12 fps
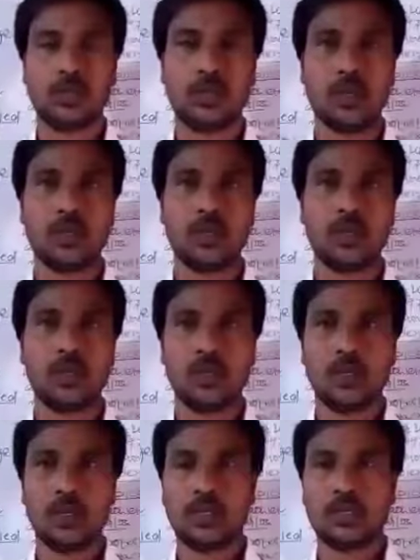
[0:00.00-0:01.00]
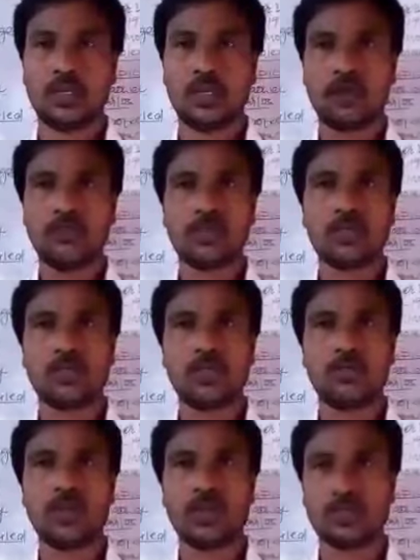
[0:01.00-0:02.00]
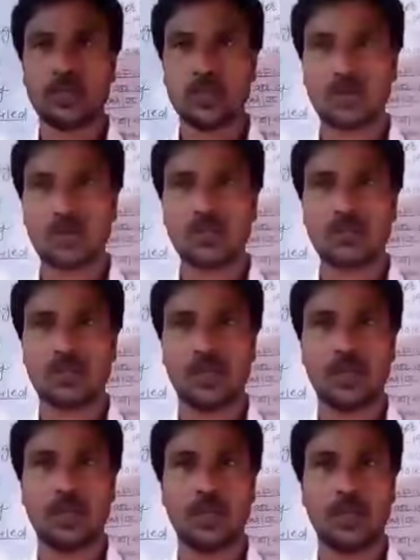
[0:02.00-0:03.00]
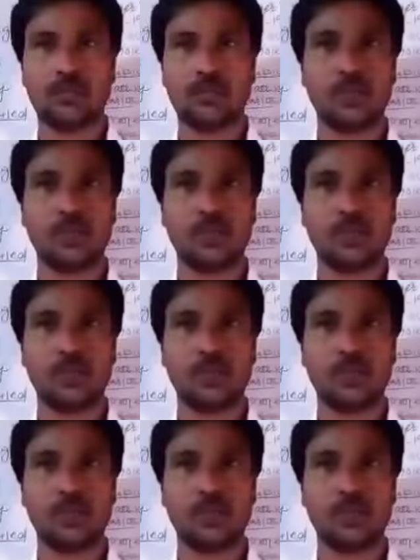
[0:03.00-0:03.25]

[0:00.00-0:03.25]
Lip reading: The diversity was reconciled,